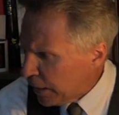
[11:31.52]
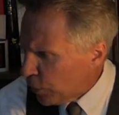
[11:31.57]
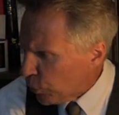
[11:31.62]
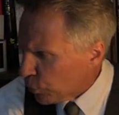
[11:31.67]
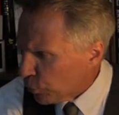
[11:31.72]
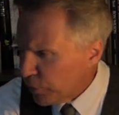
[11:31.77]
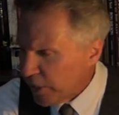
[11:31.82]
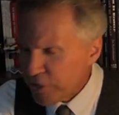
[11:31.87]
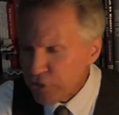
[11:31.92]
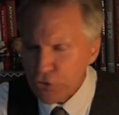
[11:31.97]

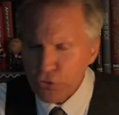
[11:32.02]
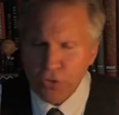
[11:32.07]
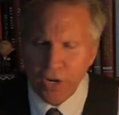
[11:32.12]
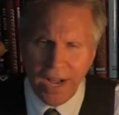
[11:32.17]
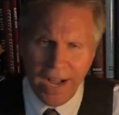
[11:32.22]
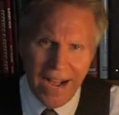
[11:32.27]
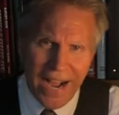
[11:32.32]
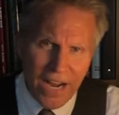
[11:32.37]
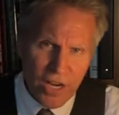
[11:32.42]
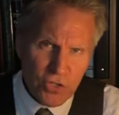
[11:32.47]
Richard
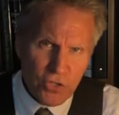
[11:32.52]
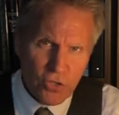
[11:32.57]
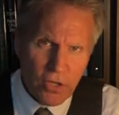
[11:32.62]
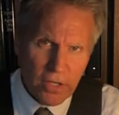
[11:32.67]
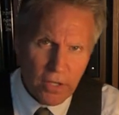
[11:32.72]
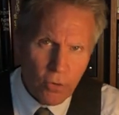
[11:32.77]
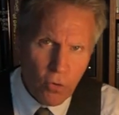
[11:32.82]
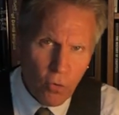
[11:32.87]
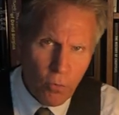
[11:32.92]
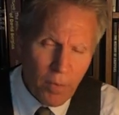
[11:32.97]

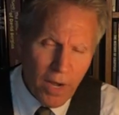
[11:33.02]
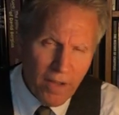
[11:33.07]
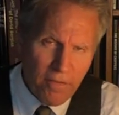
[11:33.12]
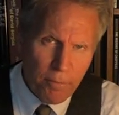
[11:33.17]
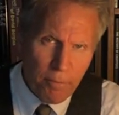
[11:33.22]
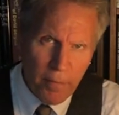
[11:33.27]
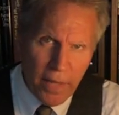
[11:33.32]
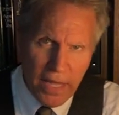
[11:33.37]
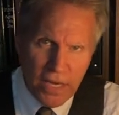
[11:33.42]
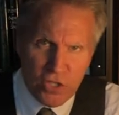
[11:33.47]
Osterlin, whom
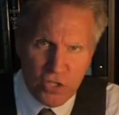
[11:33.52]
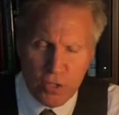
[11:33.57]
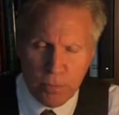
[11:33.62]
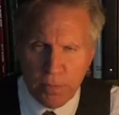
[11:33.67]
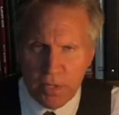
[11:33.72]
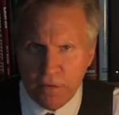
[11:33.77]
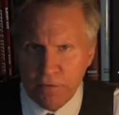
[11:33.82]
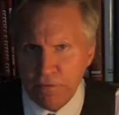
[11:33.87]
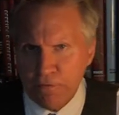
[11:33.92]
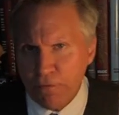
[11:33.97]
I've mentioned
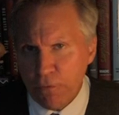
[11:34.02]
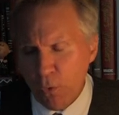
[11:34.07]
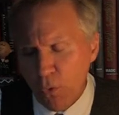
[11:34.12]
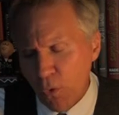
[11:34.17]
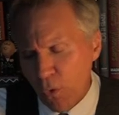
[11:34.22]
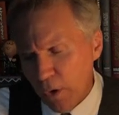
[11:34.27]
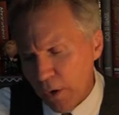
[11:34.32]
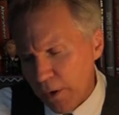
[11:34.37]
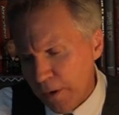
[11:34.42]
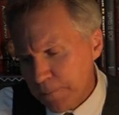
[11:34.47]

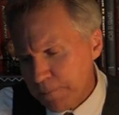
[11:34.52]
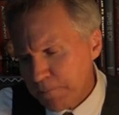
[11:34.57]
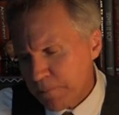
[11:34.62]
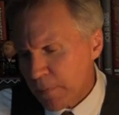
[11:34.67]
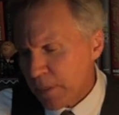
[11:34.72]
before,